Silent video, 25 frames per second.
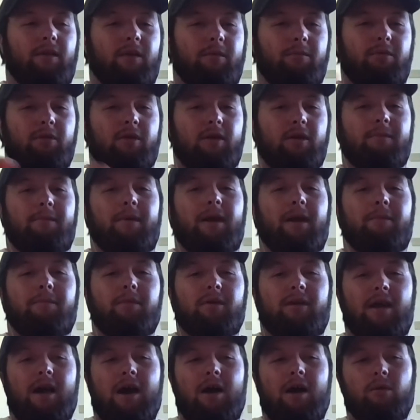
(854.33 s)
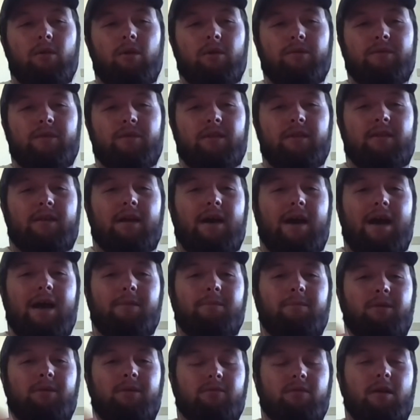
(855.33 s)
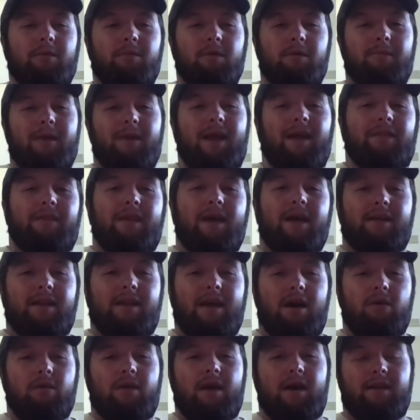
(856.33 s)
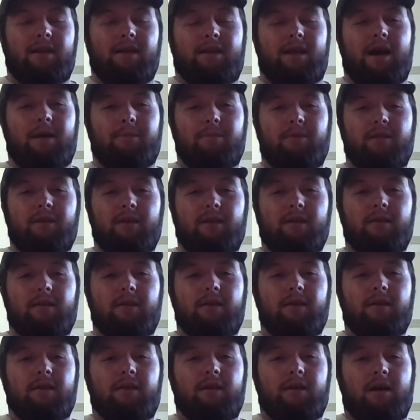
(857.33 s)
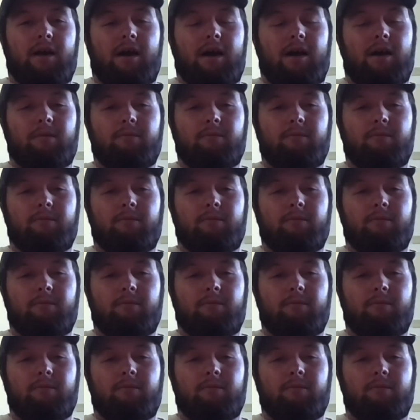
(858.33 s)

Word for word: we put a paper towel over the top and rubber band that down on top of the okay.